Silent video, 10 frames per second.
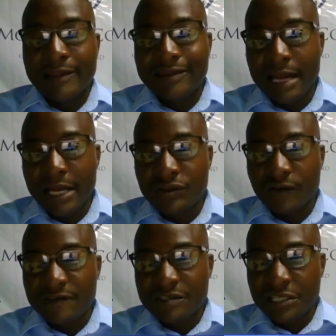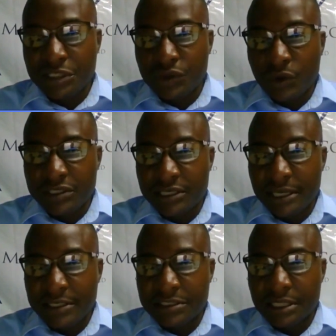The likes of Seedco
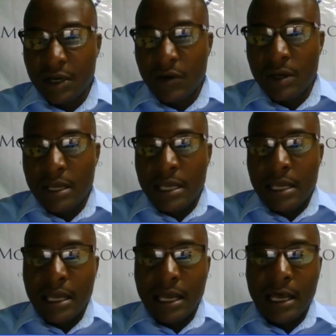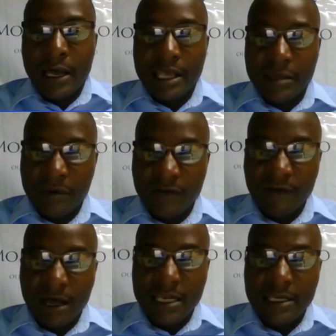International, Hippo
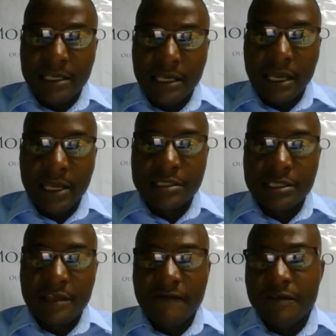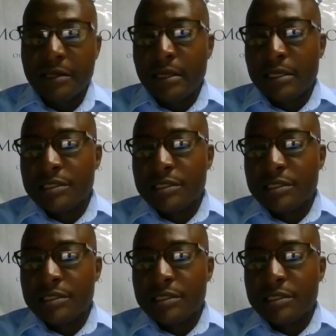Valley, and even